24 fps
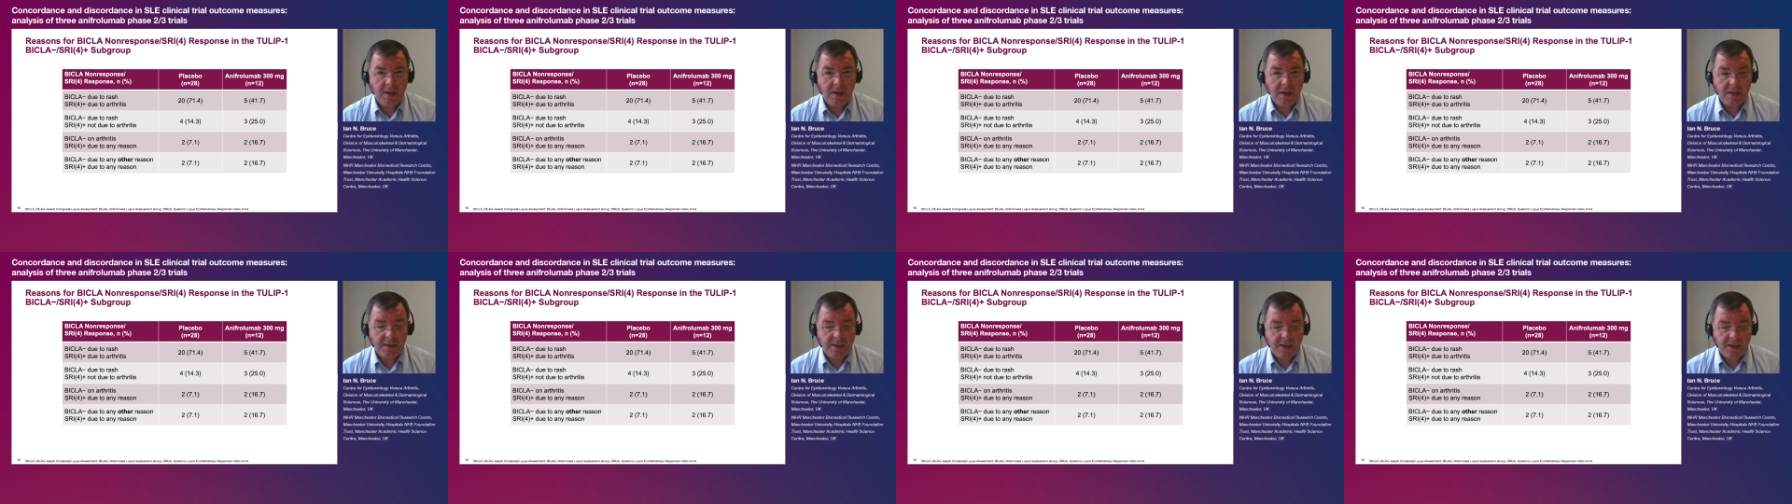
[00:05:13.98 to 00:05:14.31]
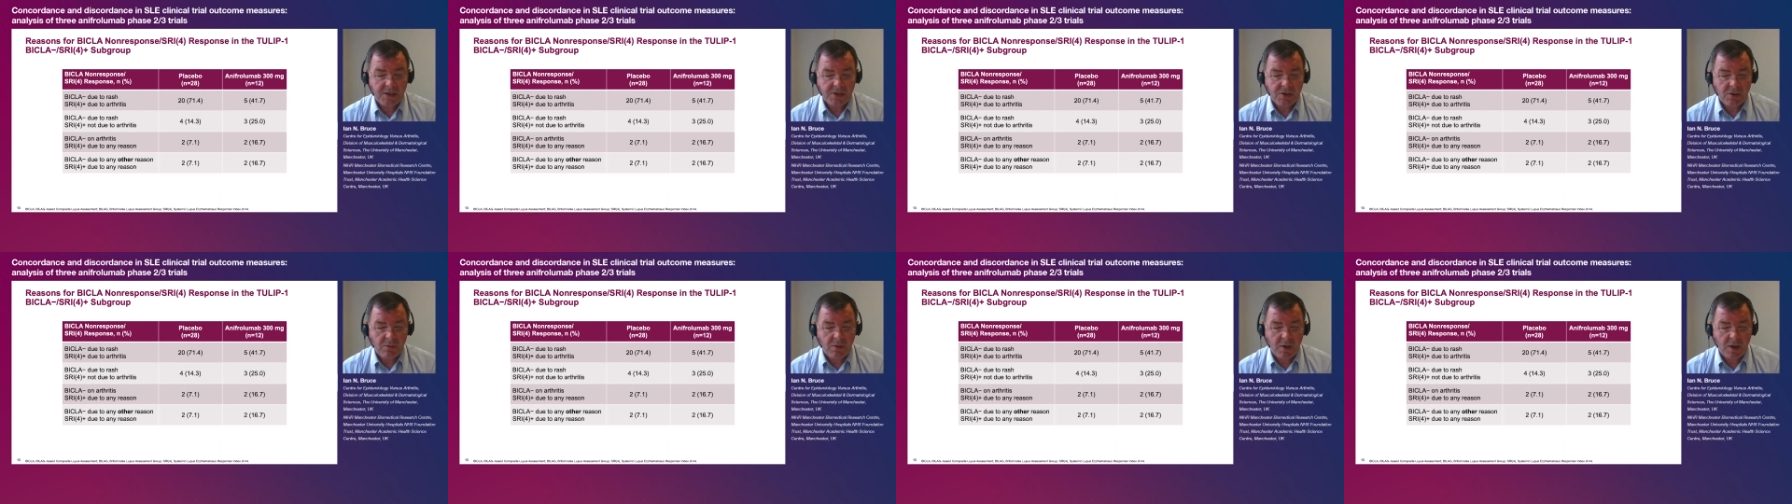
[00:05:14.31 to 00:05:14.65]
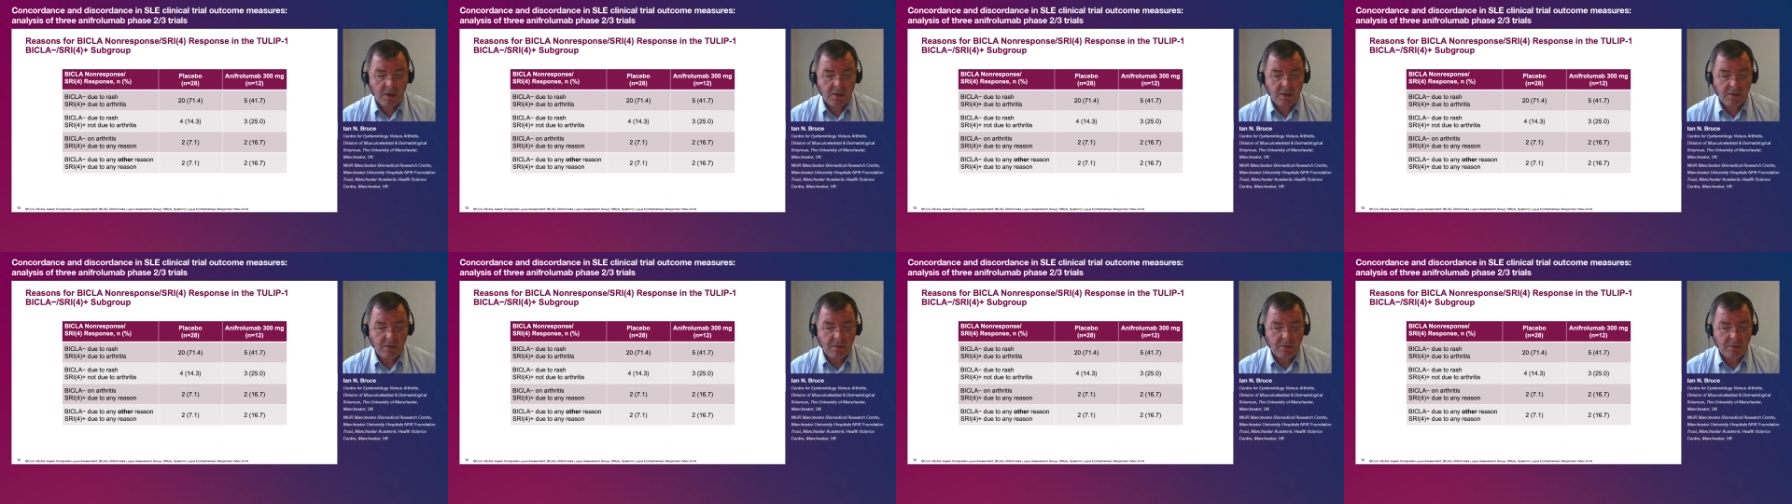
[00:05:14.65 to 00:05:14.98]
and
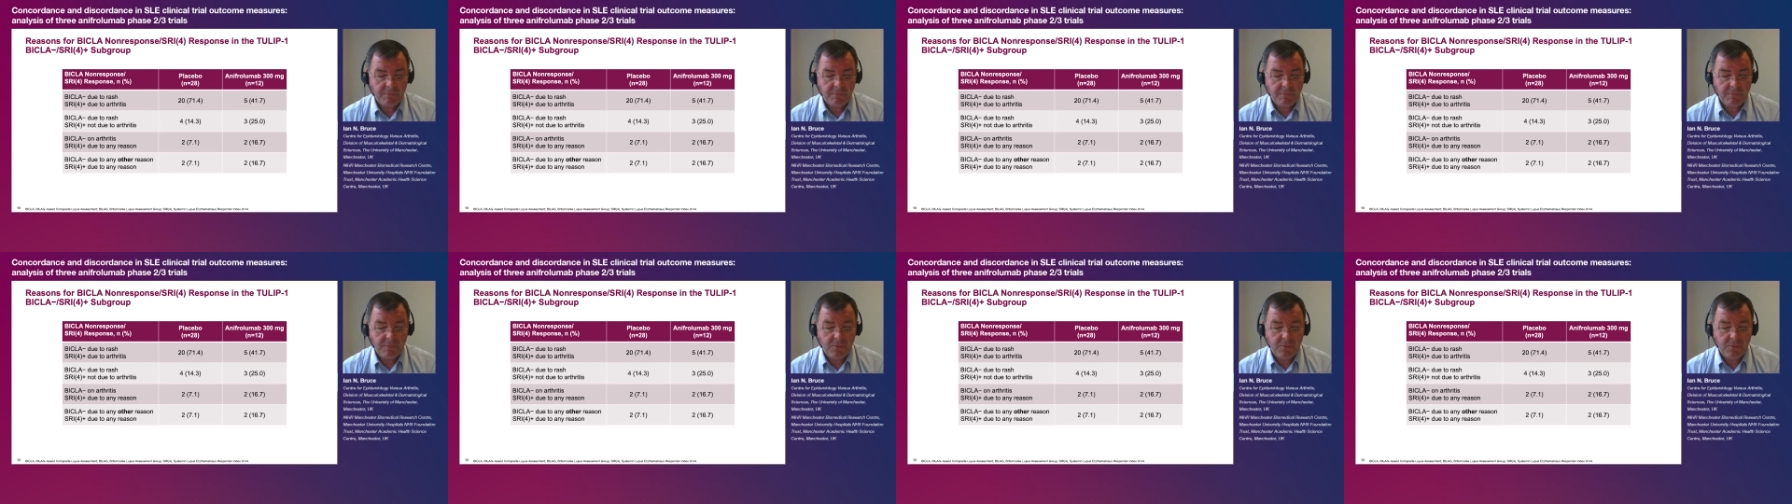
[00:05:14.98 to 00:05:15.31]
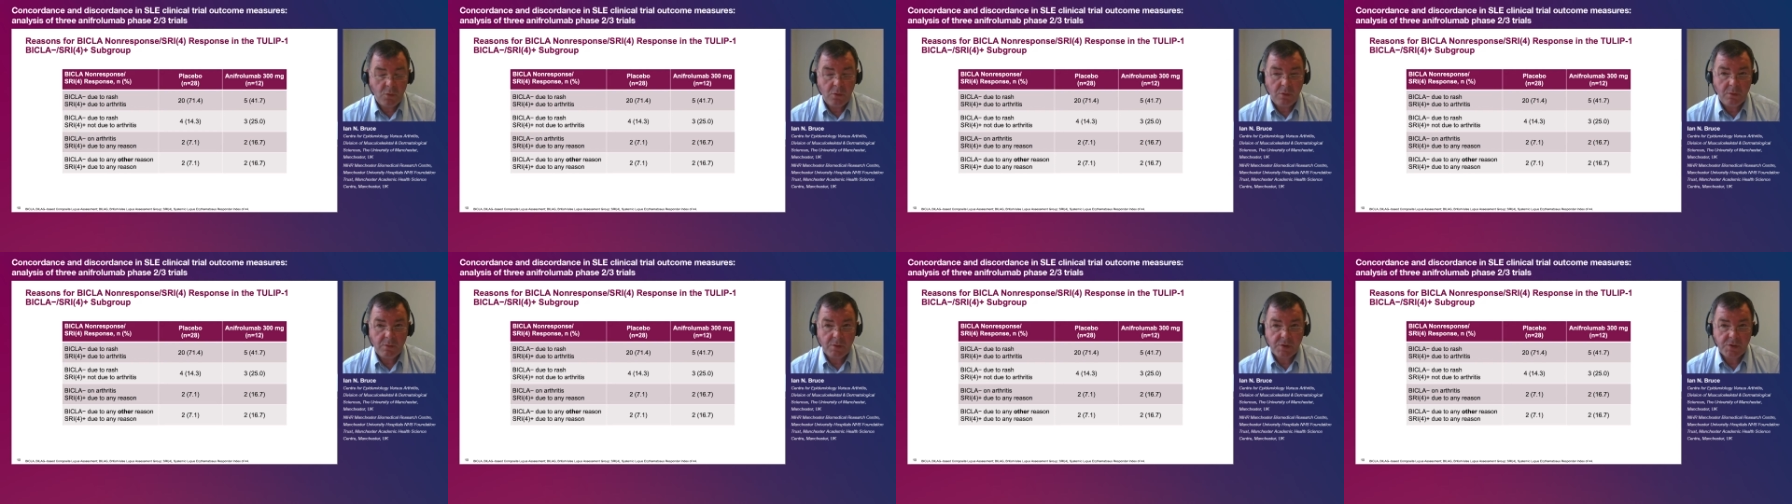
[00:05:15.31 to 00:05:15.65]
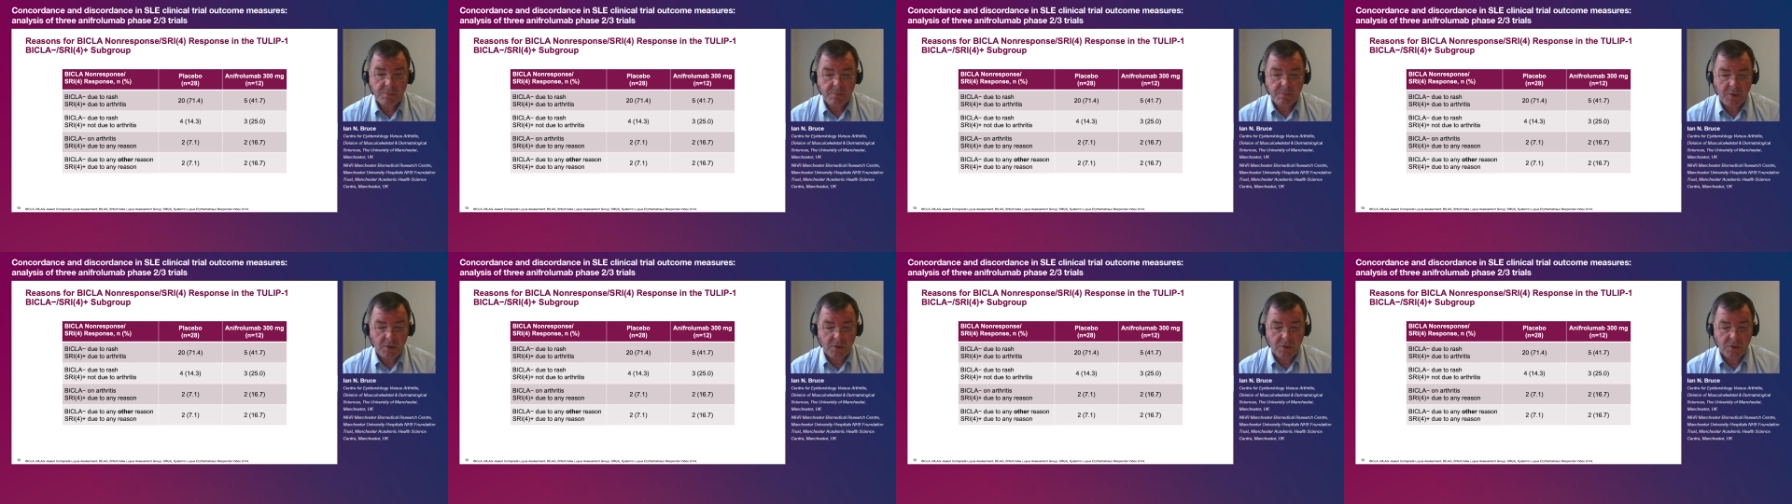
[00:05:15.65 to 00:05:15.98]
SRI 4
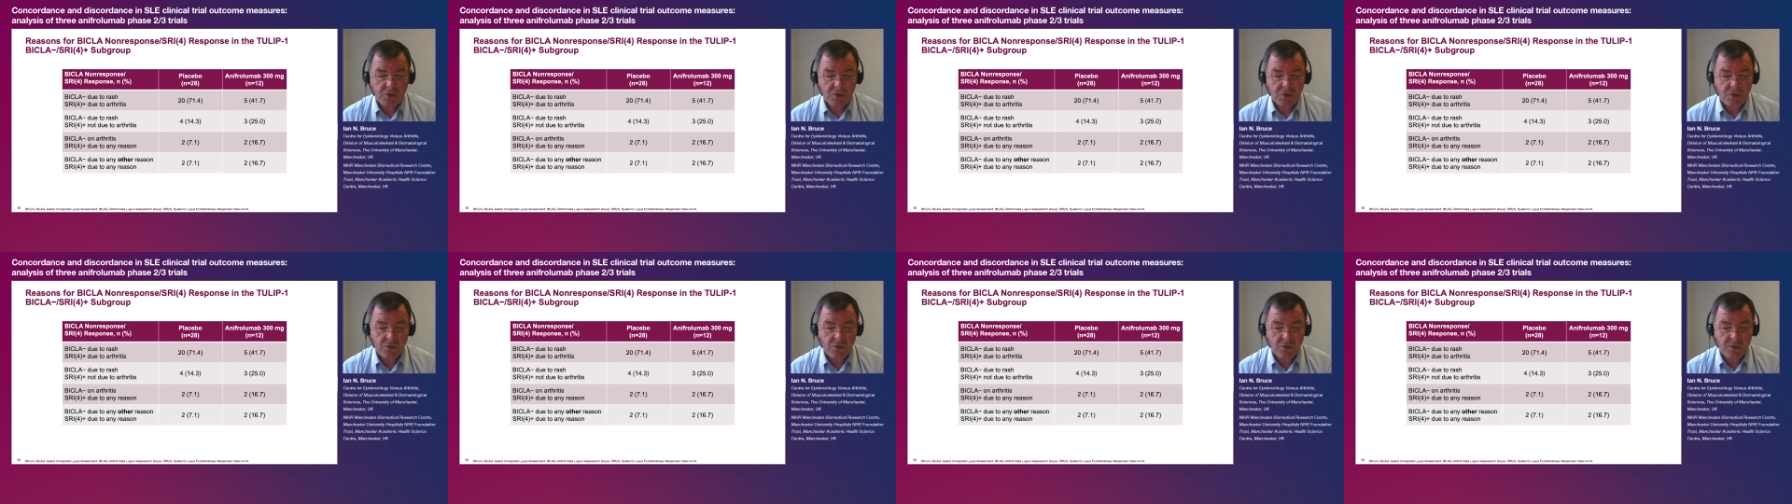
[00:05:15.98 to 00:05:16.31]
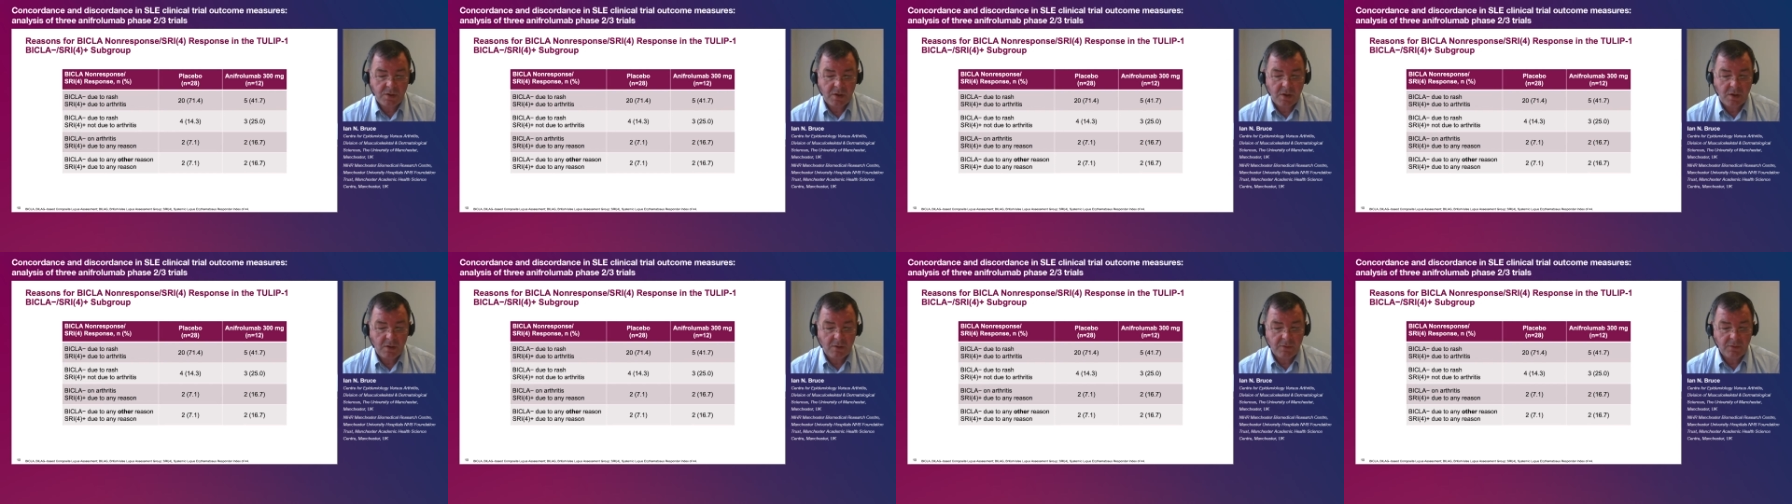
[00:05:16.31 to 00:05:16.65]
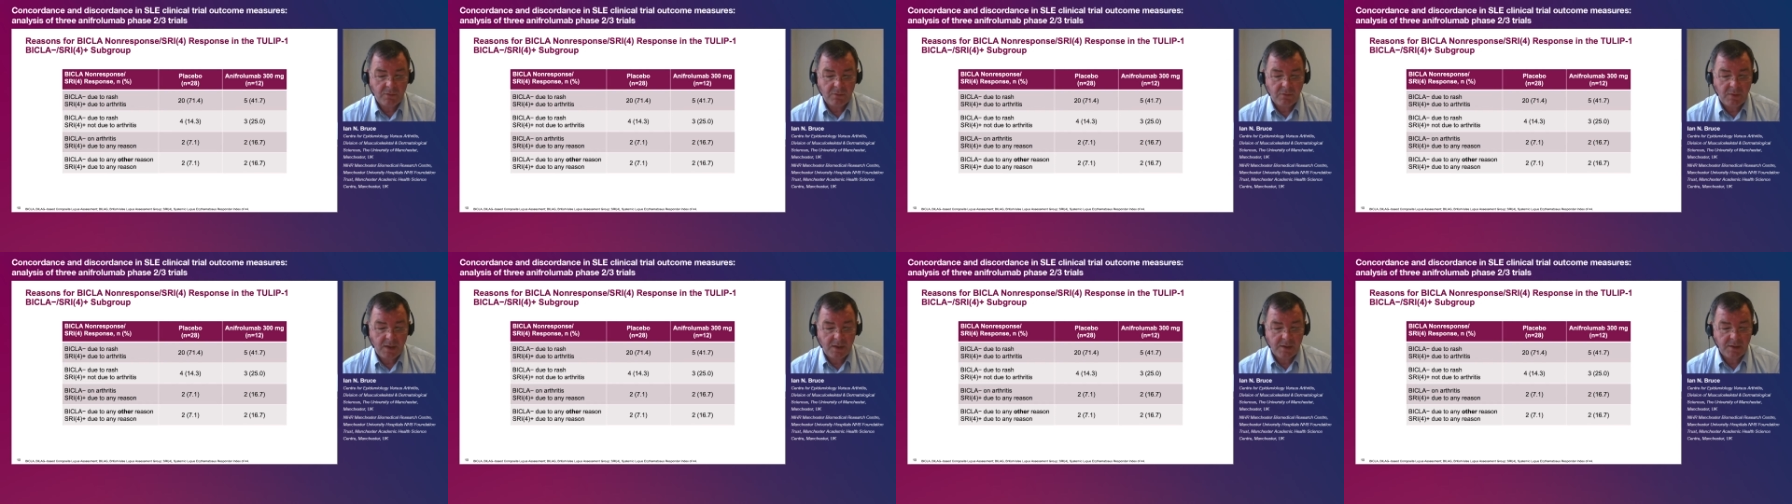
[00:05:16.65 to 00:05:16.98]
response due to
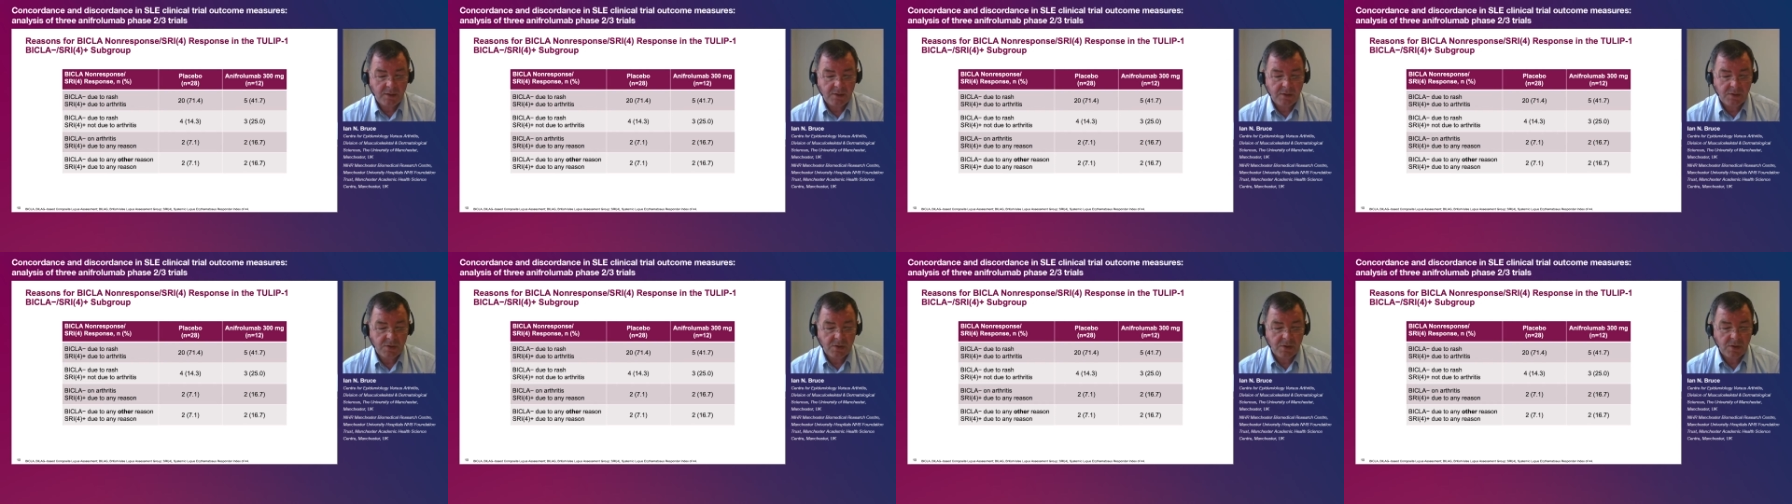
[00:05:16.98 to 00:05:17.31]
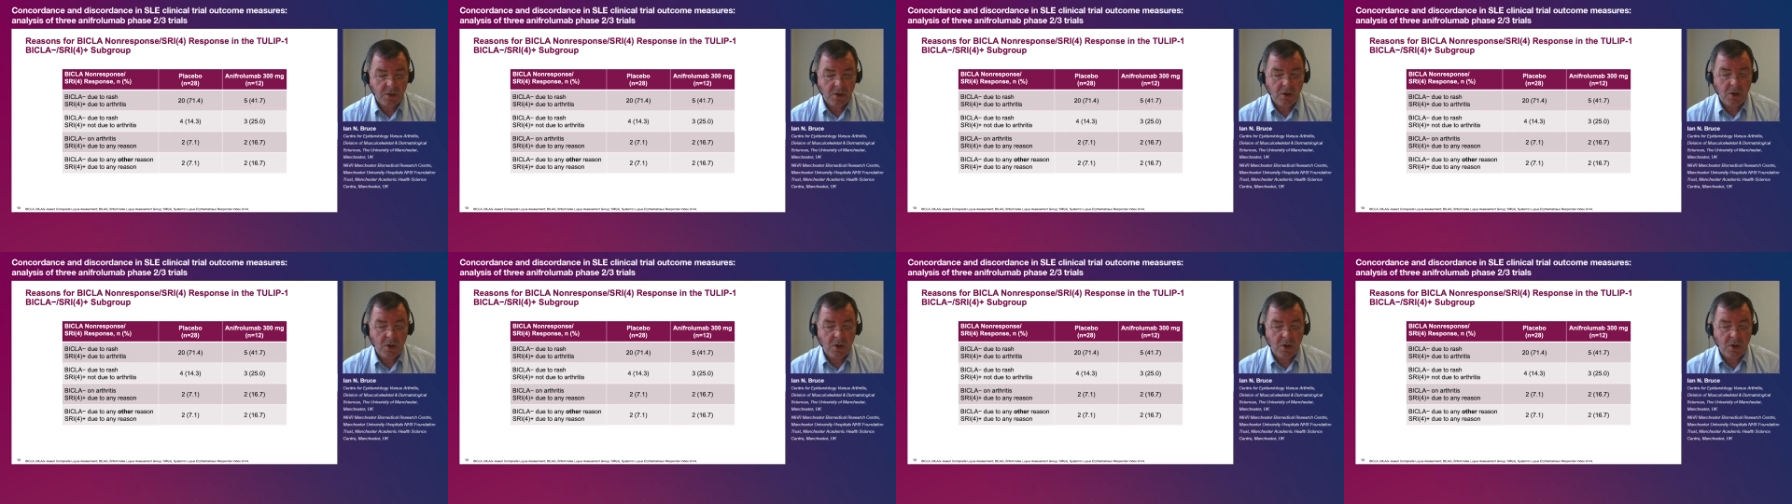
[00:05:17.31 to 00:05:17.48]
arthritis